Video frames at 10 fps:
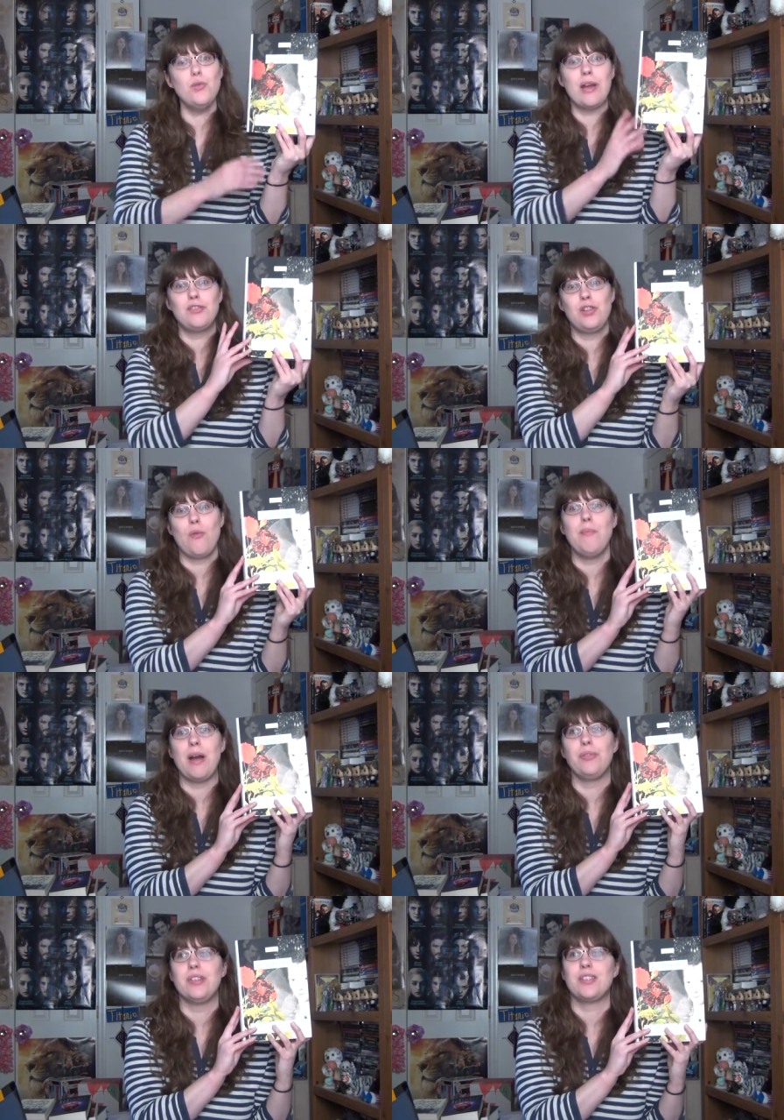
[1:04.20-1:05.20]
you have to know
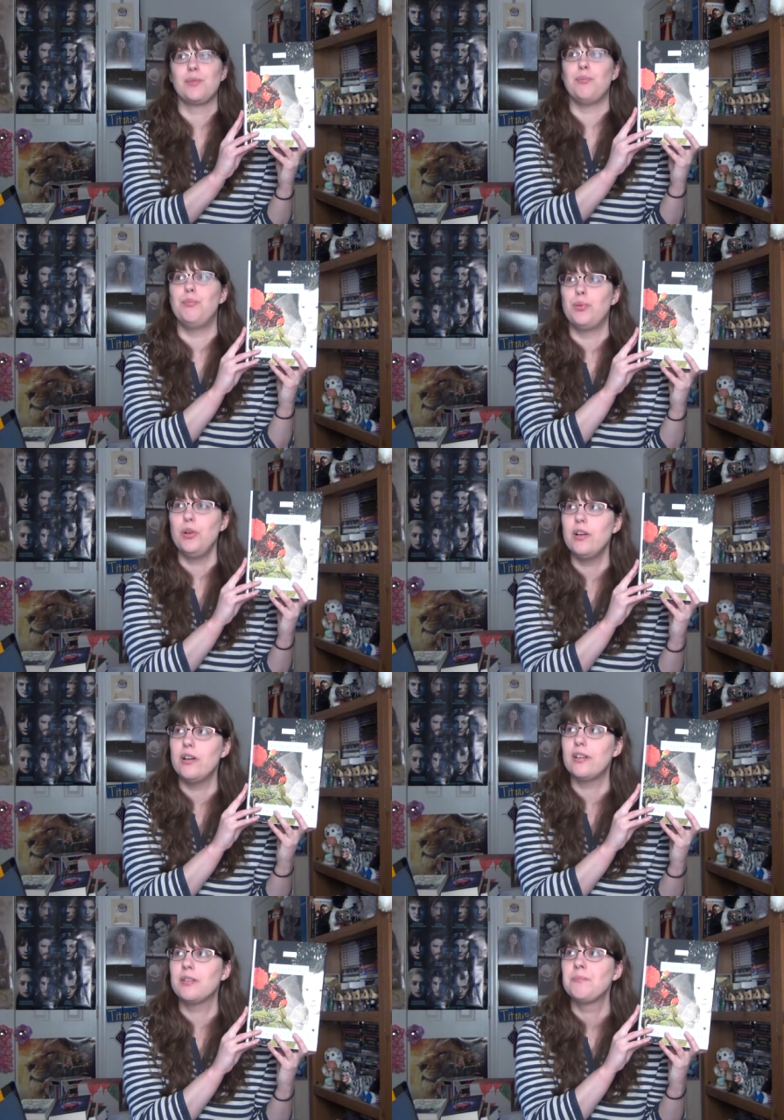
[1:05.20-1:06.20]
about this
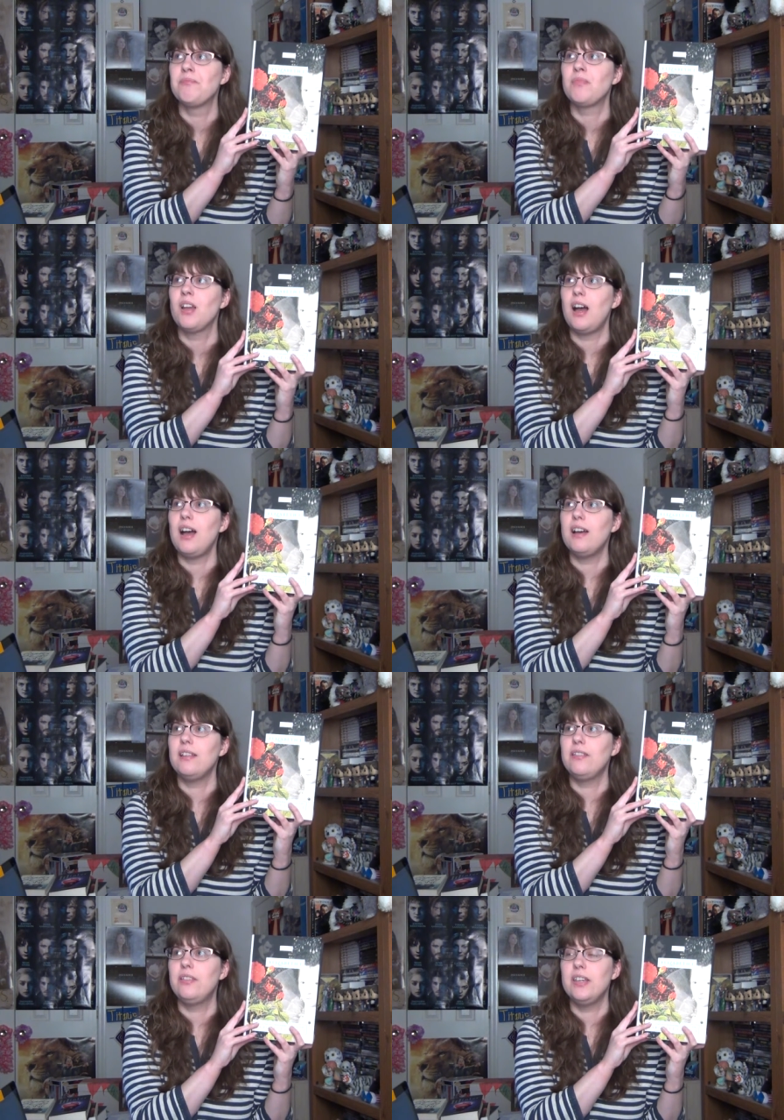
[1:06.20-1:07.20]
book, uh,
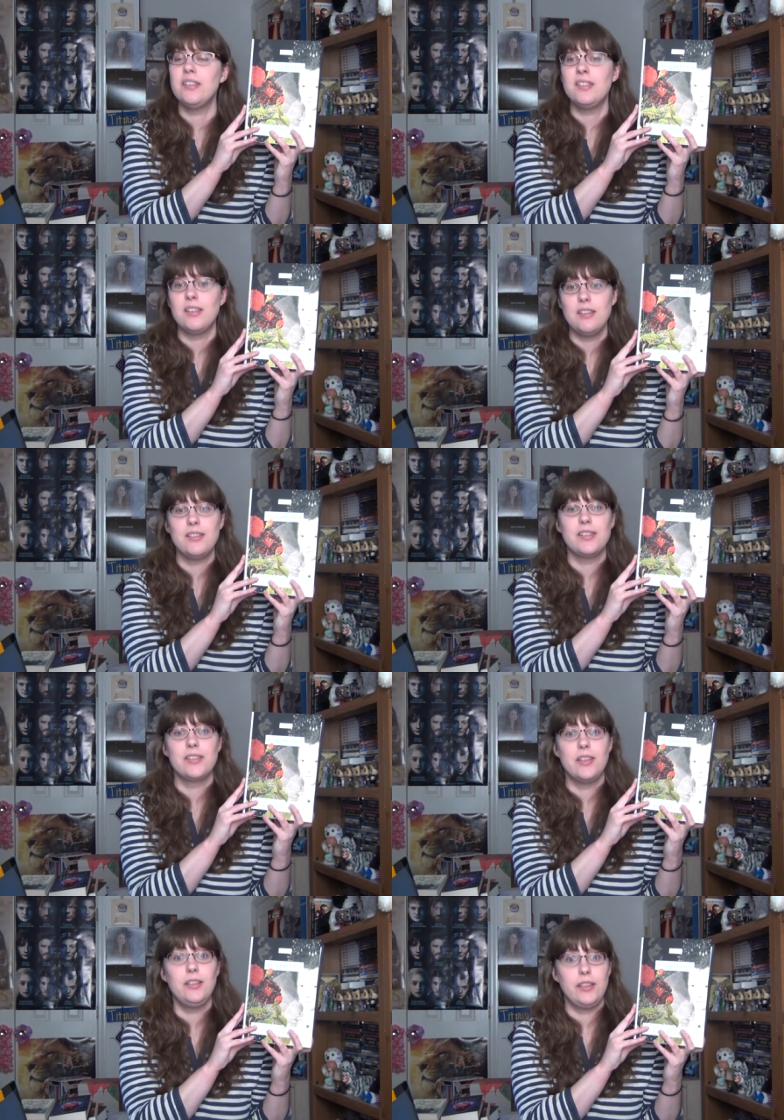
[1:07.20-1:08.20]
this
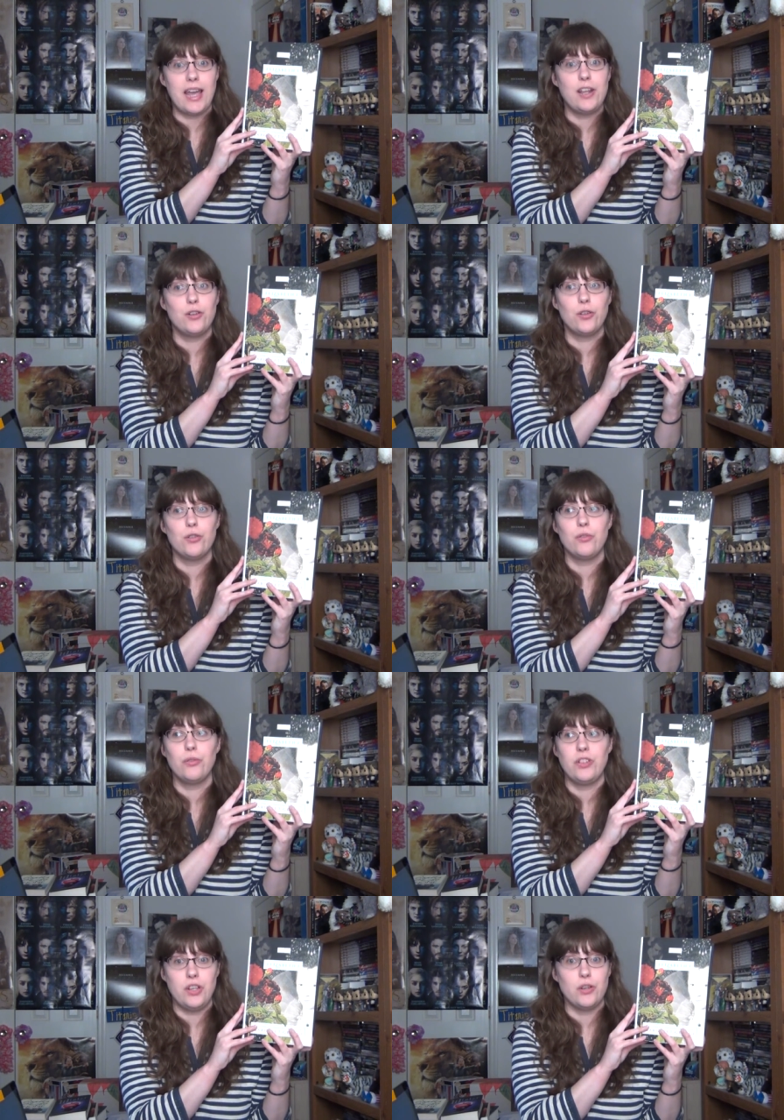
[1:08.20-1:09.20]
is the later
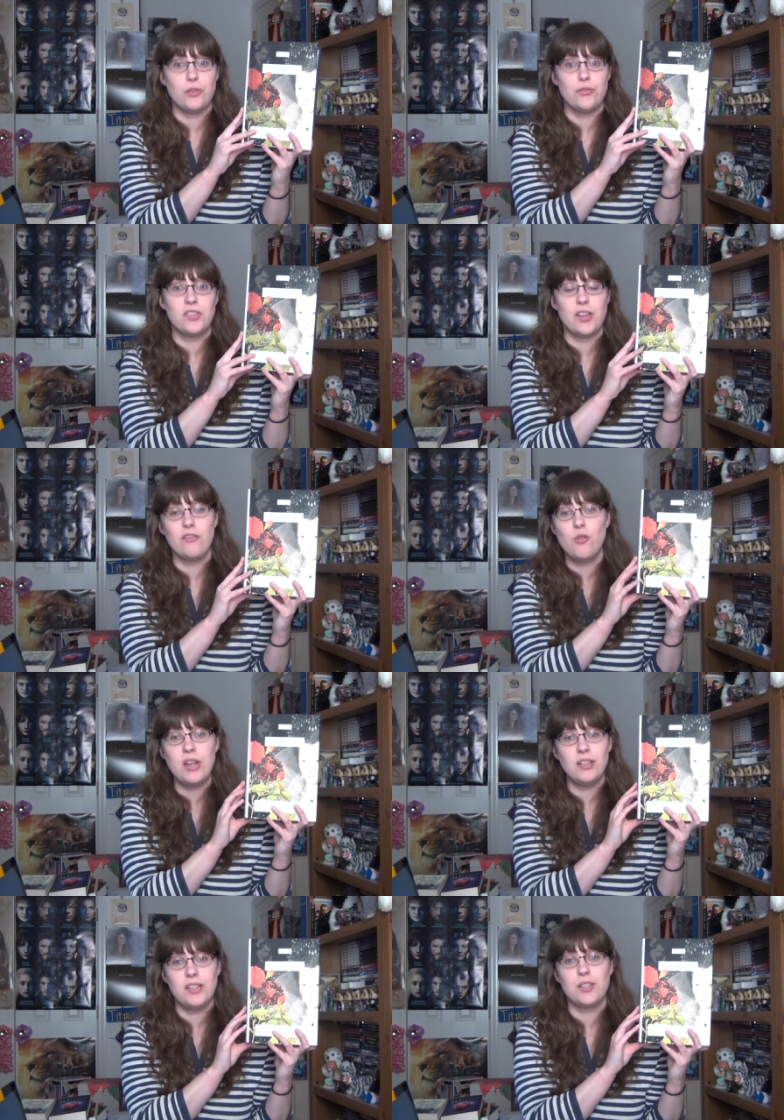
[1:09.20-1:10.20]
years of
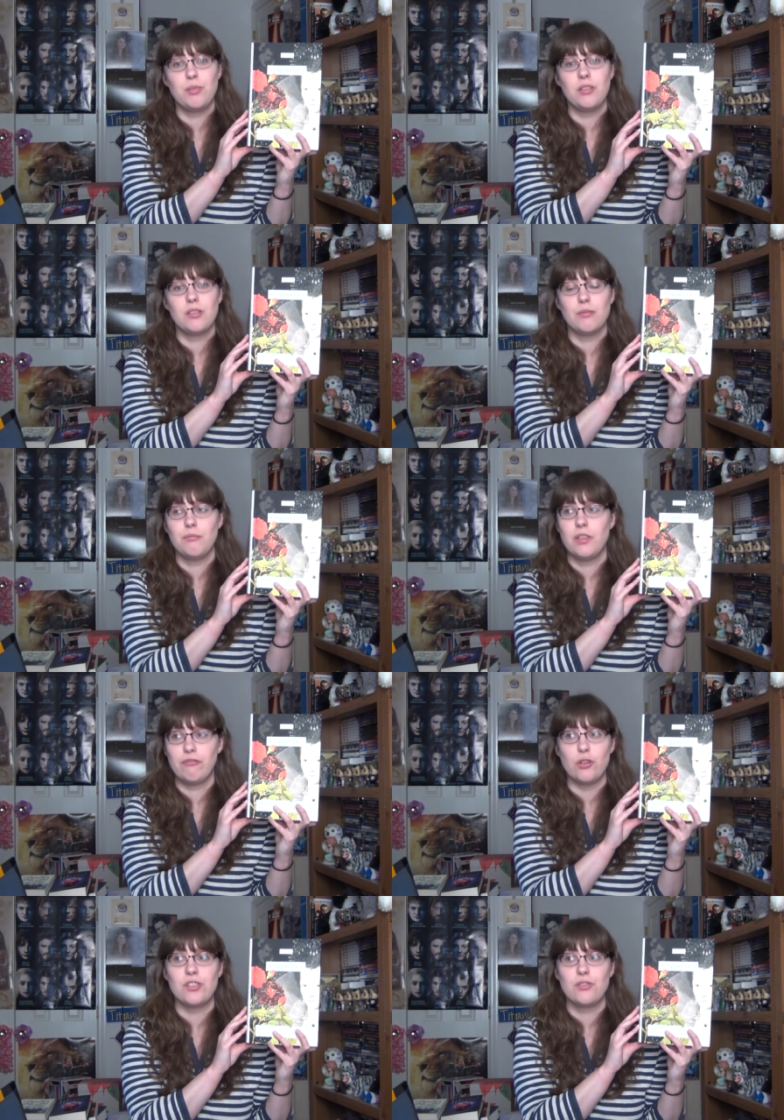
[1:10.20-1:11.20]
Queen Elizabeth the
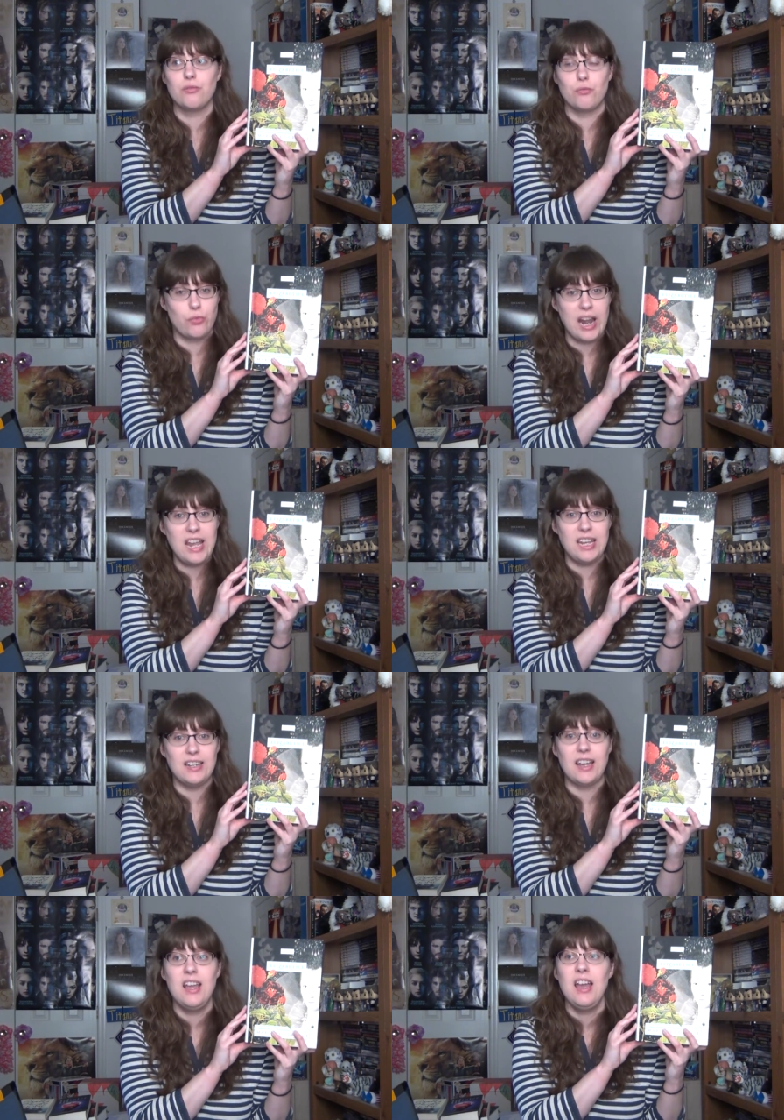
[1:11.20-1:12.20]
First's reign.